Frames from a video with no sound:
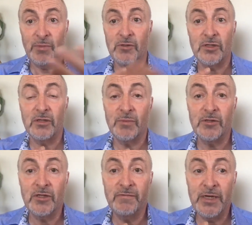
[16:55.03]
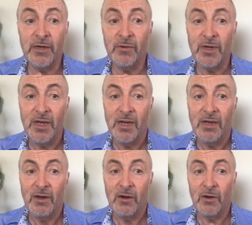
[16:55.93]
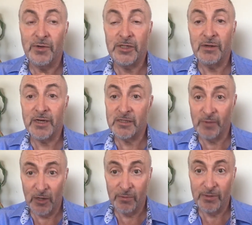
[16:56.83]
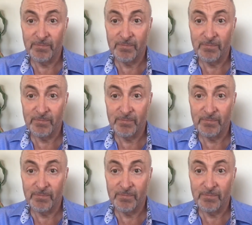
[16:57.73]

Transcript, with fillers: post in the, post in the video, or reach out and get some help.